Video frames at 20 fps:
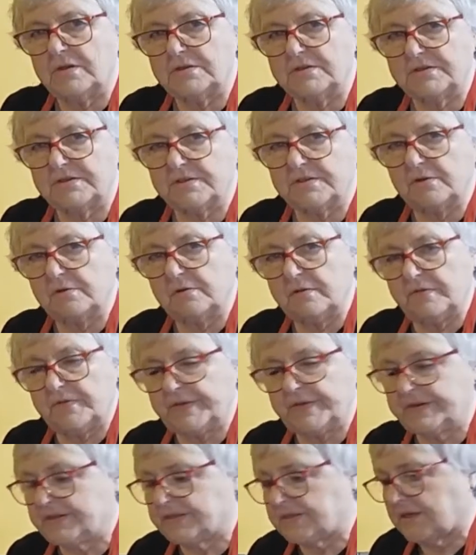to salt
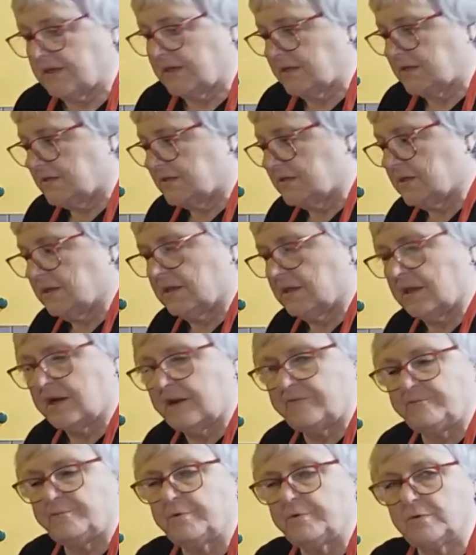this until
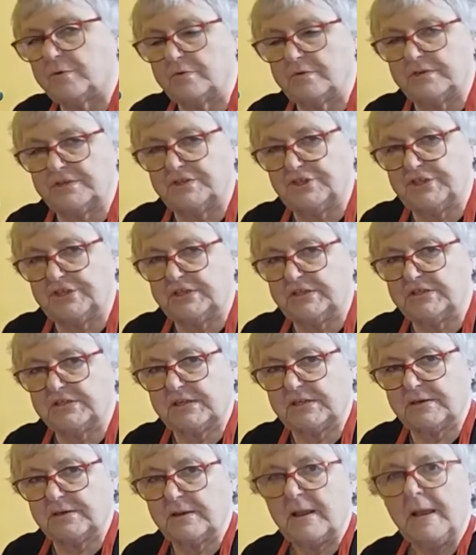I've put all the cheese
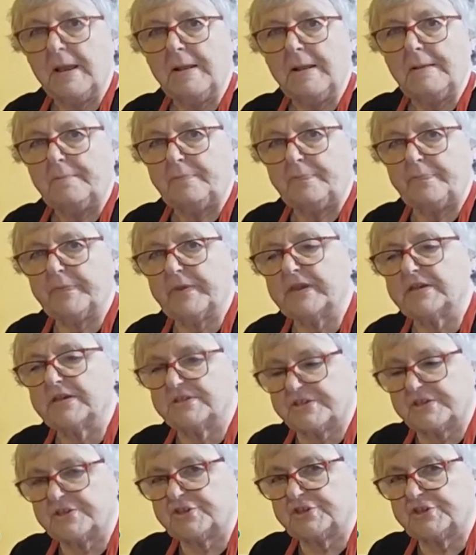in. because the